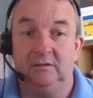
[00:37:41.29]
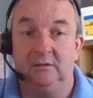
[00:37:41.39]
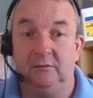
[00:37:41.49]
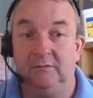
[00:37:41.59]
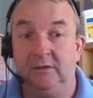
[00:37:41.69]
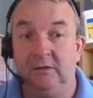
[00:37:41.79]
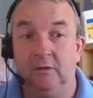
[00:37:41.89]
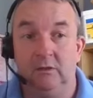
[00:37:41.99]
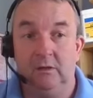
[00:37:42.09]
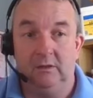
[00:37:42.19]
do a
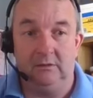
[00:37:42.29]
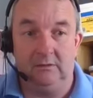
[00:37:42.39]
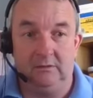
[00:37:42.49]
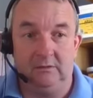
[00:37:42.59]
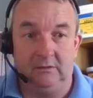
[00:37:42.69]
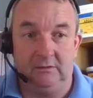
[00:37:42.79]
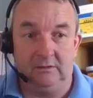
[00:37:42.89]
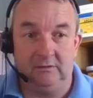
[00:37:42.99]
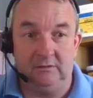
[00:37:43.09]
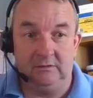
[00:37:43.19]
video and